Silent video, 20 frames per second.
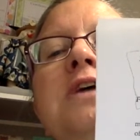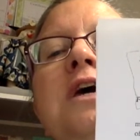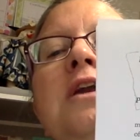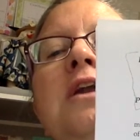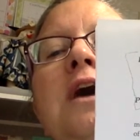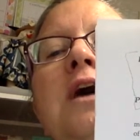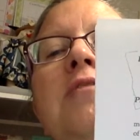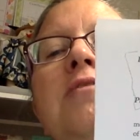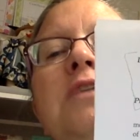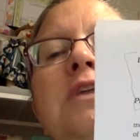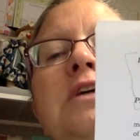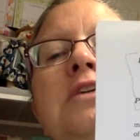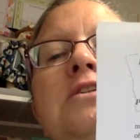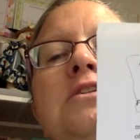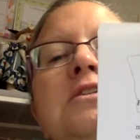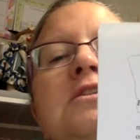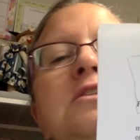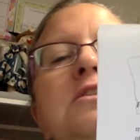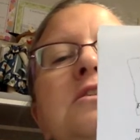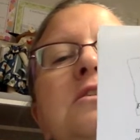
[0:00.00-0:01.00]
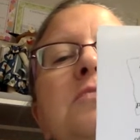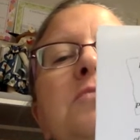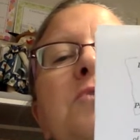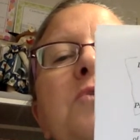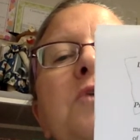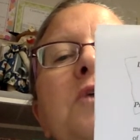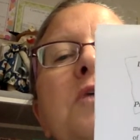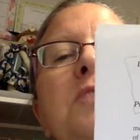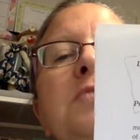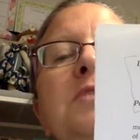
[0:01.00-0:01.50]
and evidence to
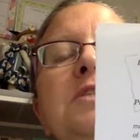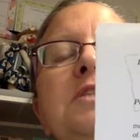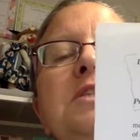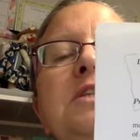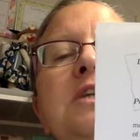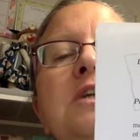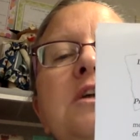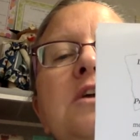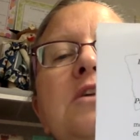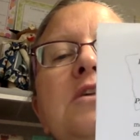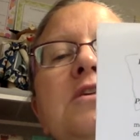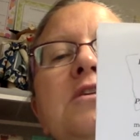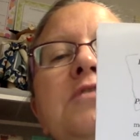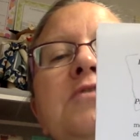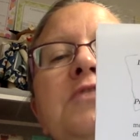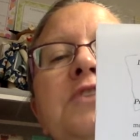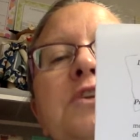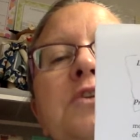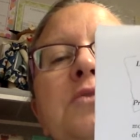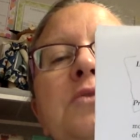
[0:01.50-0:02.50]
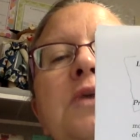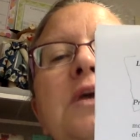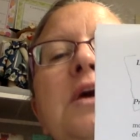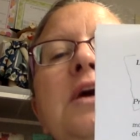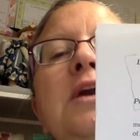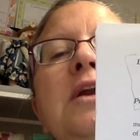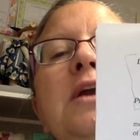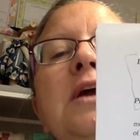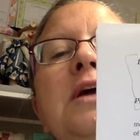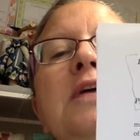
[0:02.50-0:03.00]
support a particular view
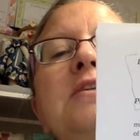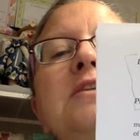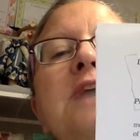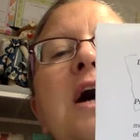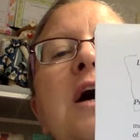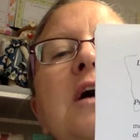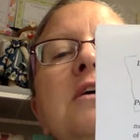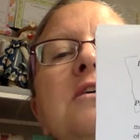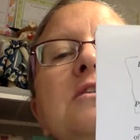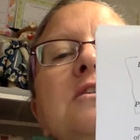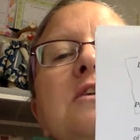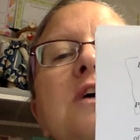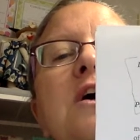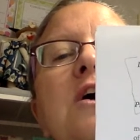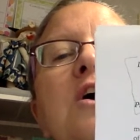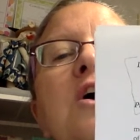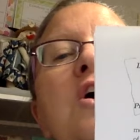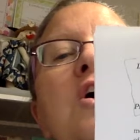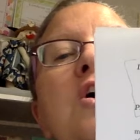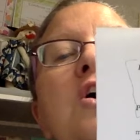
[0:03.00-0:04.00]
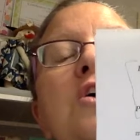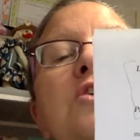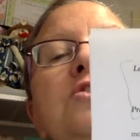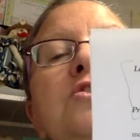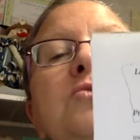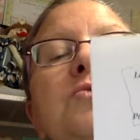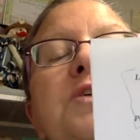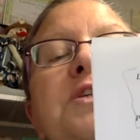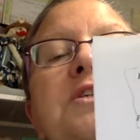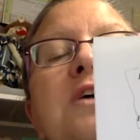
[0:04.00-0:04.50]
in a text. So, we